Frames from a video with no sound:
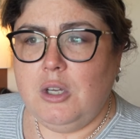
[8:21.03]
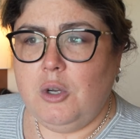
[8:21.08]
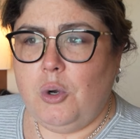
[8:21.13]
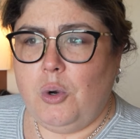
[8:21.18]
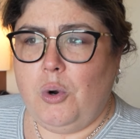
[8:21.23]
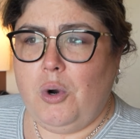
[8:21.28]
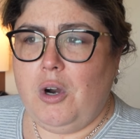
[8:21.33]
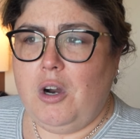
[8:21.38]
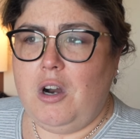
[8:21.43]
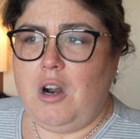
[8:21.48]

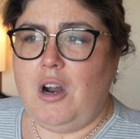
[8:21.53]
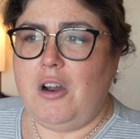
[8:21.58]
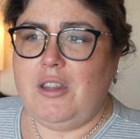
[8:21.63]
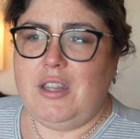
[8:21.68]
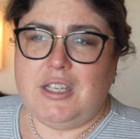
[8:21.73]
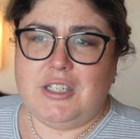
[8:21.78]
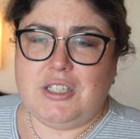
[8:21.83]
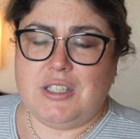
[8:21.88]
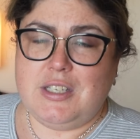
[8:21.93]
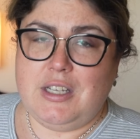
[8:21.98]
Or are
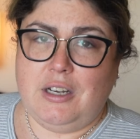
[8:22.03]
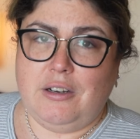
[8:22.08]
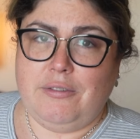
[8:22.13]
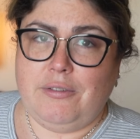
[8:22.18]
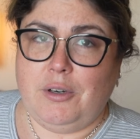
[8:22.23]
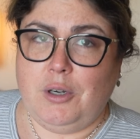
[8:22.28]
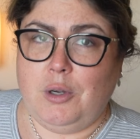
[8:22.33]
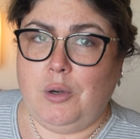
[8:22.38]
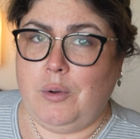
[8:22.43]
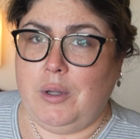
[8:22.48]
they just here
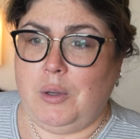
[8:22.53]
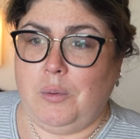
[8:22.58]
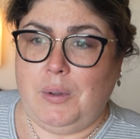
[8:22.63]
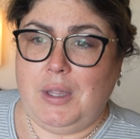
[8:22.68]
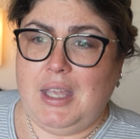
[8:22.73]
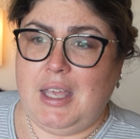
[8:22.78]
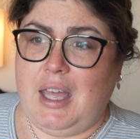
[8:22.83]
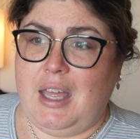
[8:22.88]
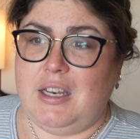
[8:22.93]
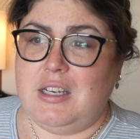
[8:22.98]
for a quick
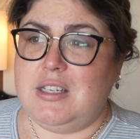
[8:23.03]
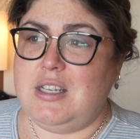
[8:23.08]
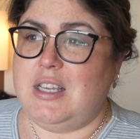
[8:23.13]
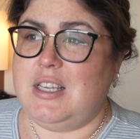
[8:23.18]
weekend?